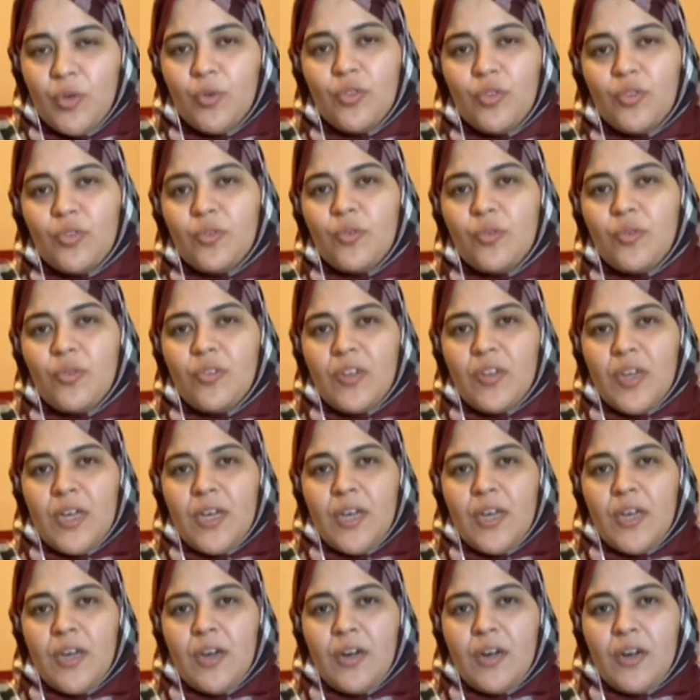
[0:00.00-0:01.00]
due to
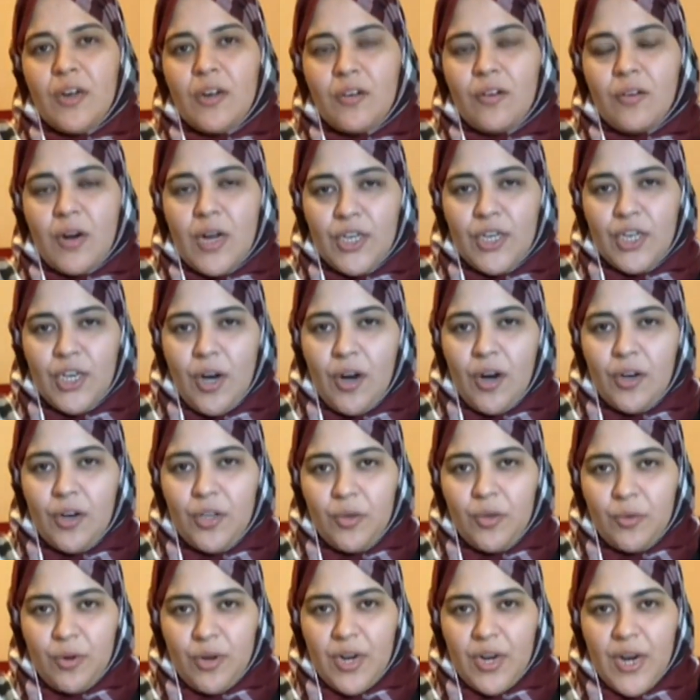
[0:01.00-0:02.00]
the
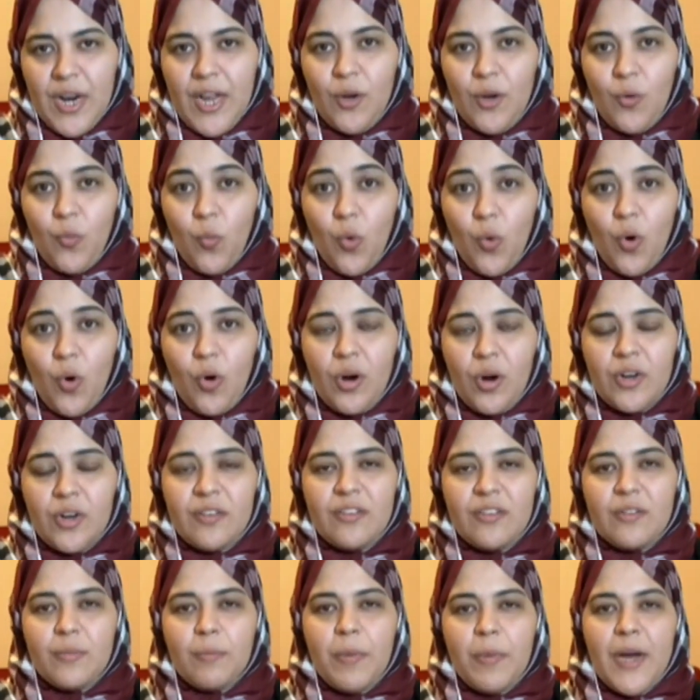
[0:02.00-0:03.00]
Russia-Ukraine war,
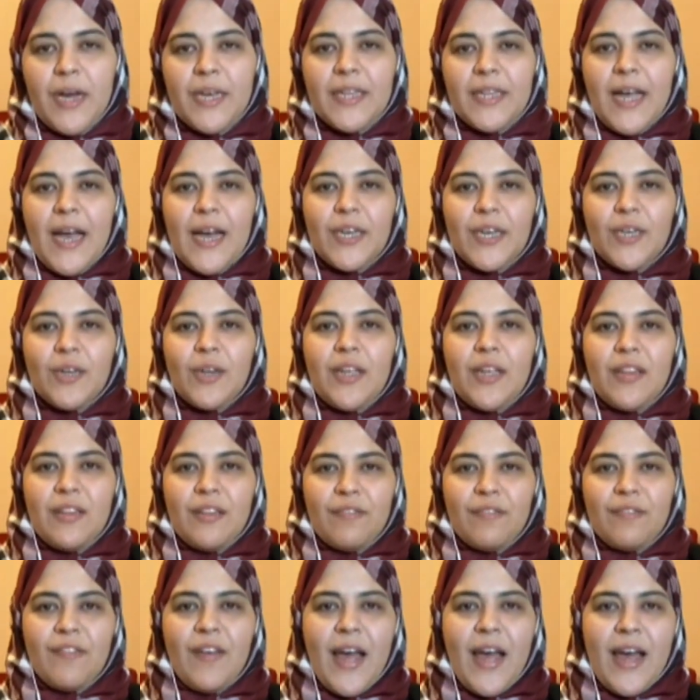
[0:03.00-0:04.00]
despite
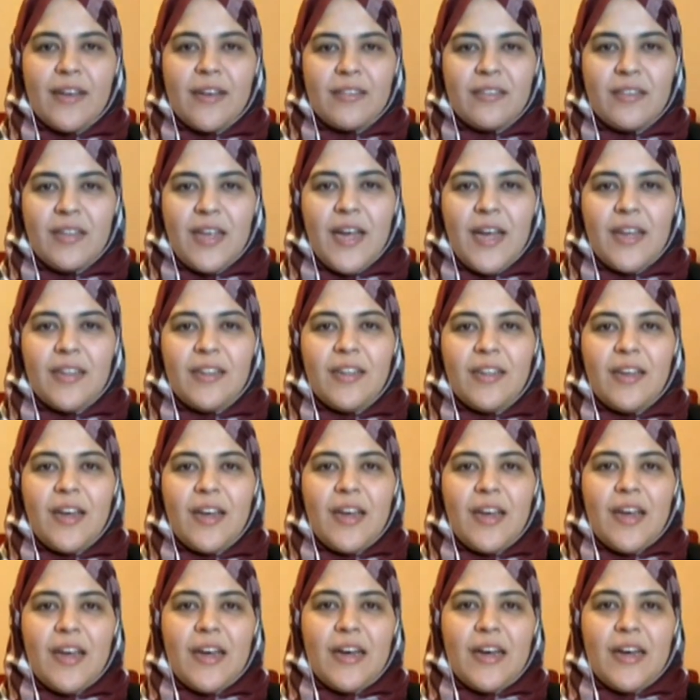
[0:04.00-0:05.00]
actually the fact that
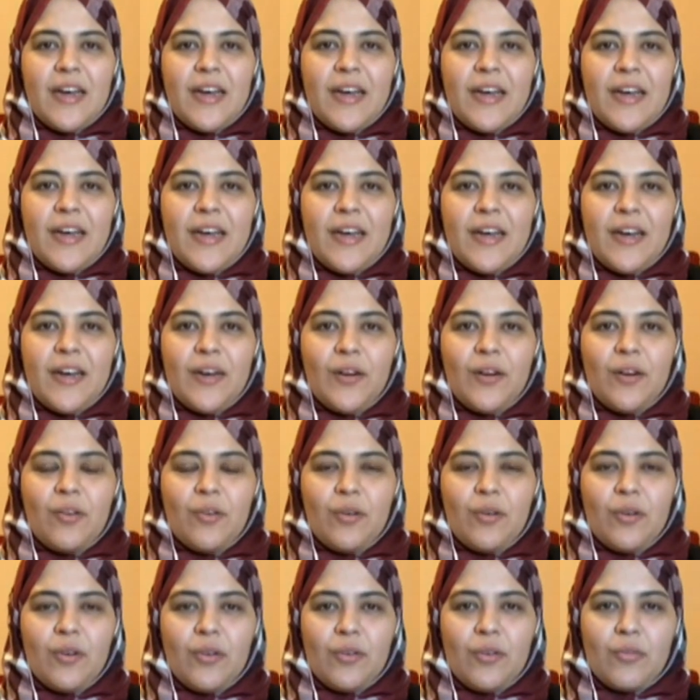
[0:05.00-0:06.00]

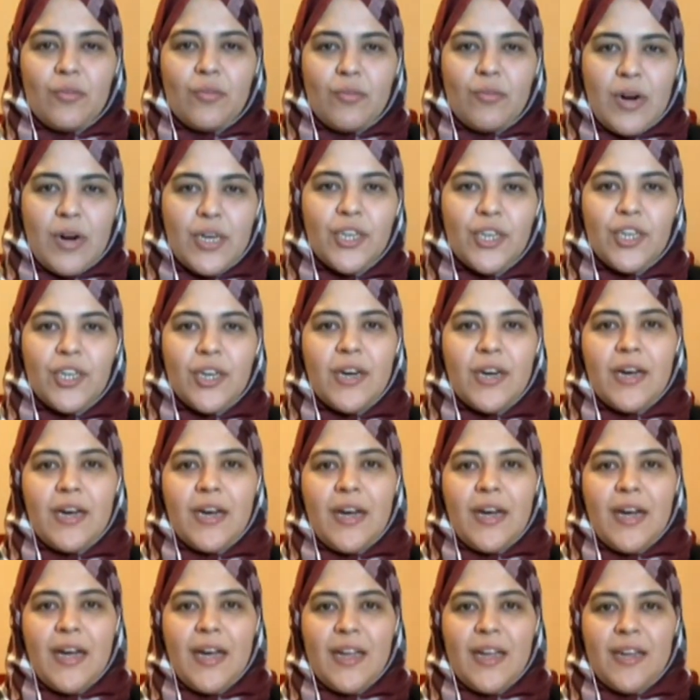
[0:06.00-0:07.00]

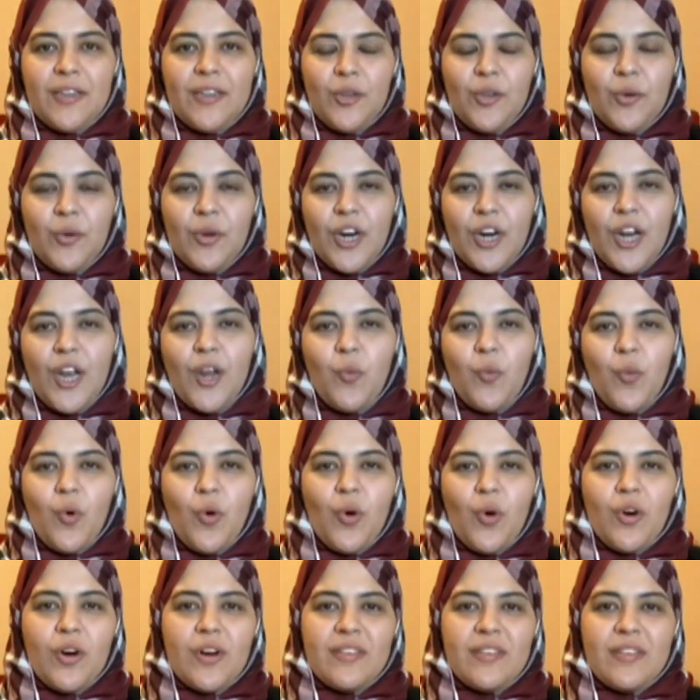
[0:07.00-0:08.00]
Russia and Ukraine
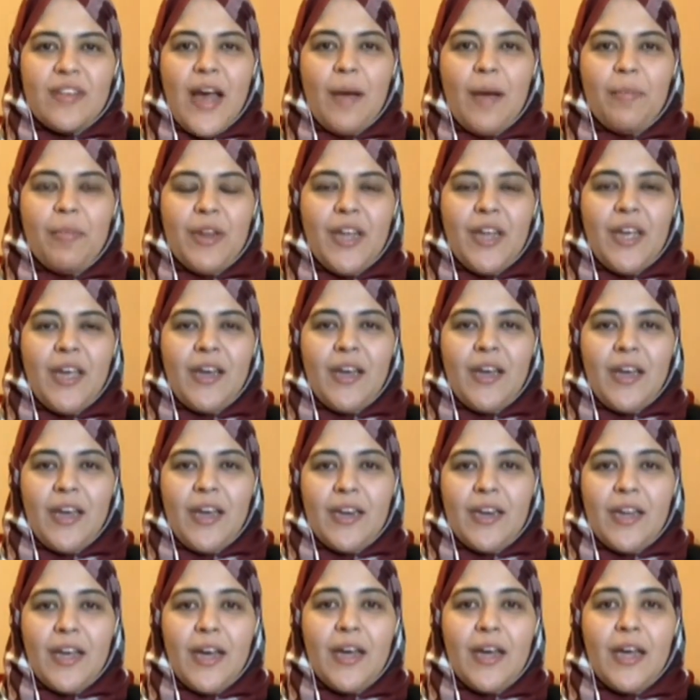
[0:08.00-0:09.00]
war is happening
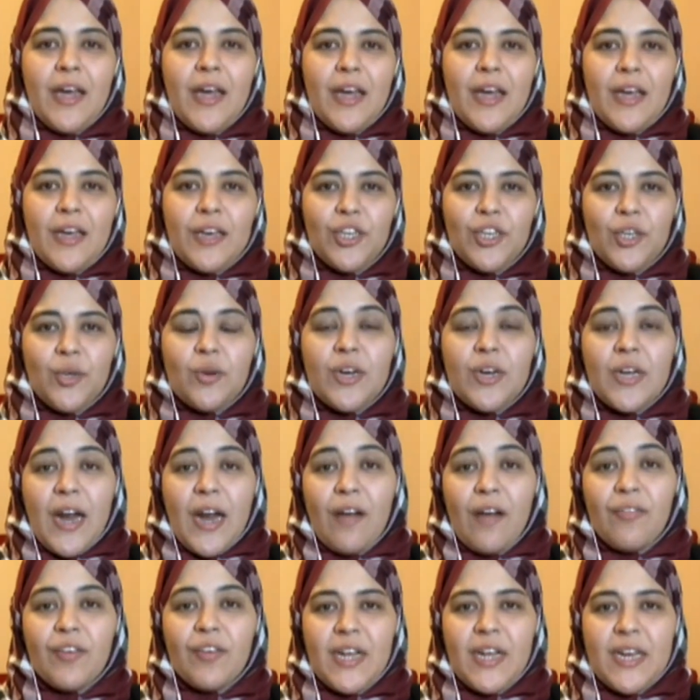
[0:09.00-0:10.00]
in a
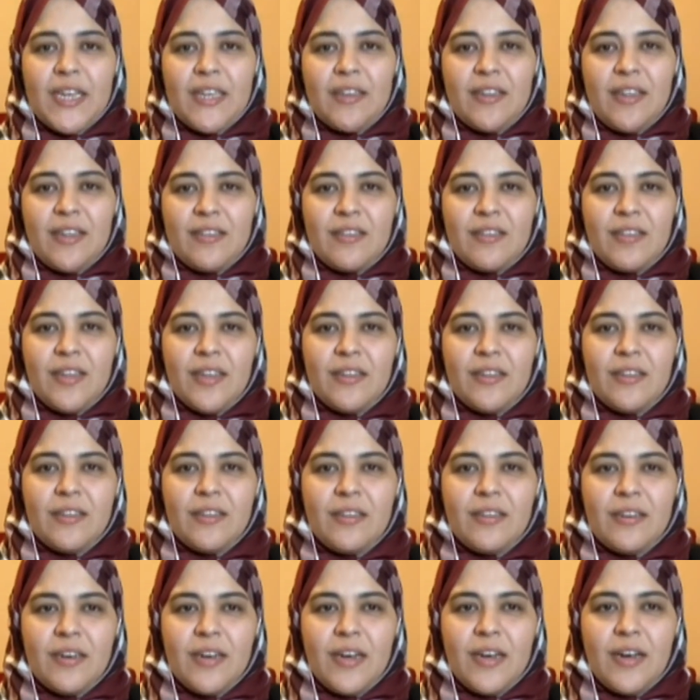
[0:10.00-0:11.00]
geographically
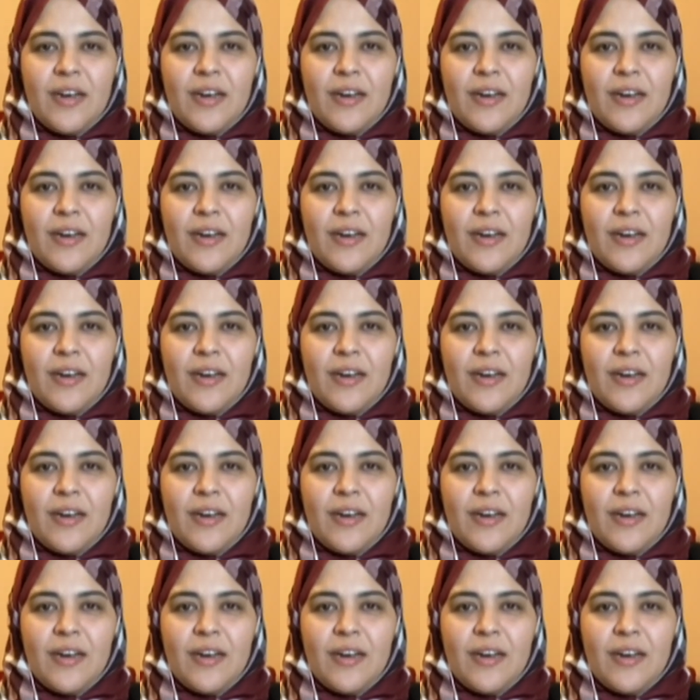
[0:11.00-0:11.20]
distant